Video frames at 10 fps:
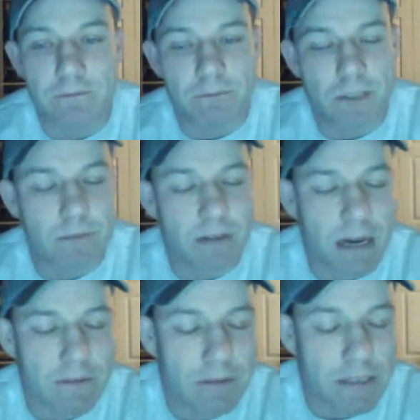Jim
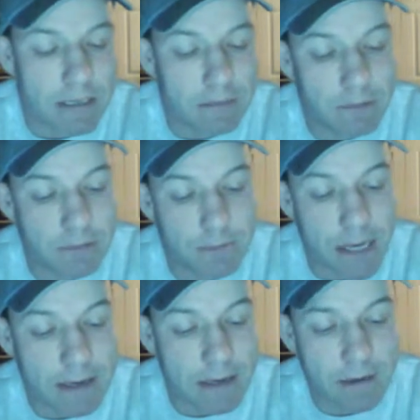Rockford and
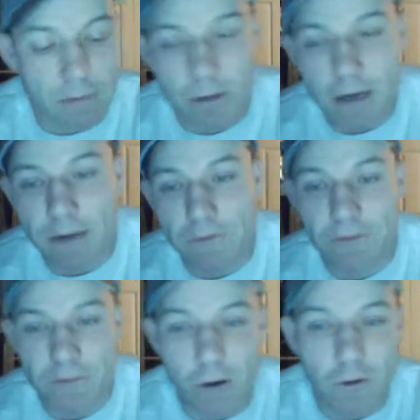Becker were
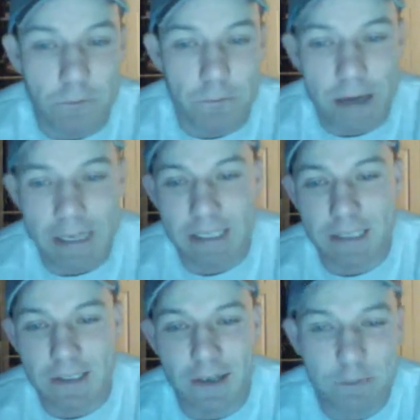old
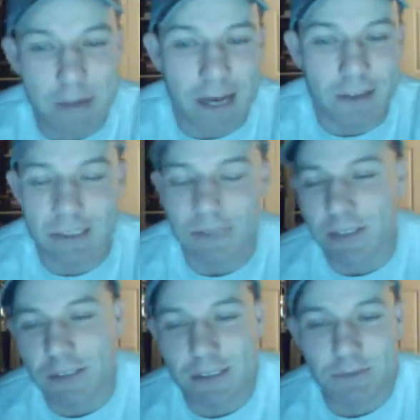buddies, uh, pals, even
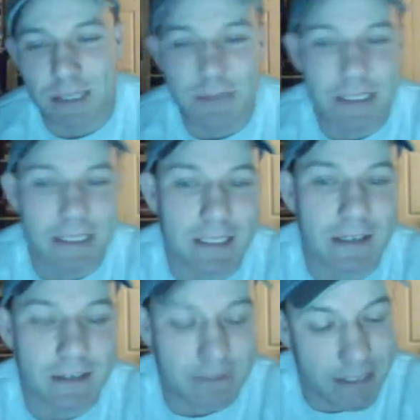though sometimes they didn't
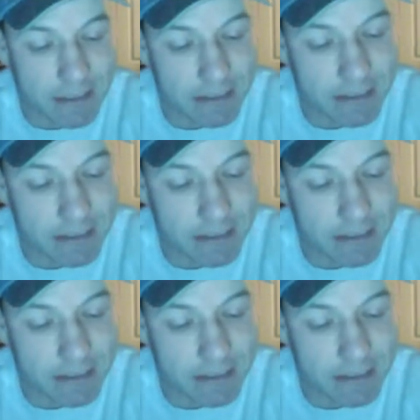agree on